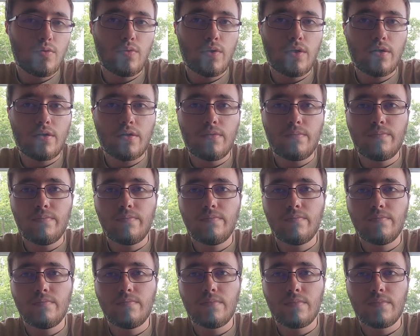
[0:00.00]
welcome,
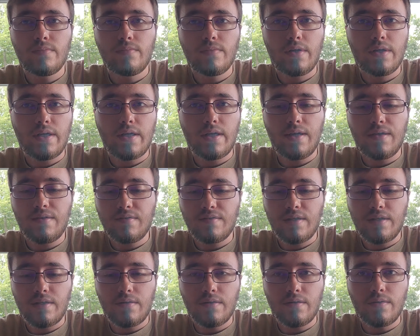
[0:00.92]
I guess.
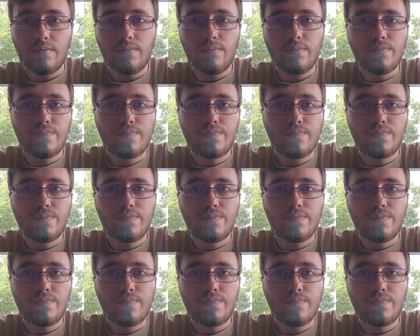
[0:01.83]
I don't know.